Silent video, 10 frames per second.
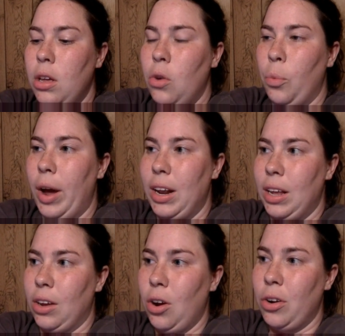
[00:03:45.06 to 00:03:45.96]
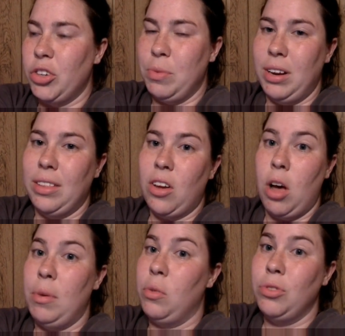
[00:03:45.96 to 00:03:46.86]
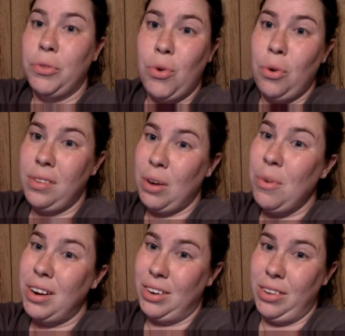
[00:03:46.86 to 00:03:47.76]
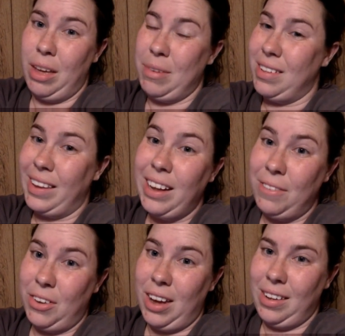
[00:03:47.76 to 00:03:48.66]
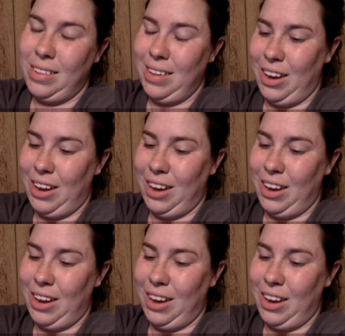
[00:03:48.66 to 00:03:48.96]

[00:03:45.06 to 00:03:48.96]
writing encouragement in the comments, which of course I want to do that because I love you guys.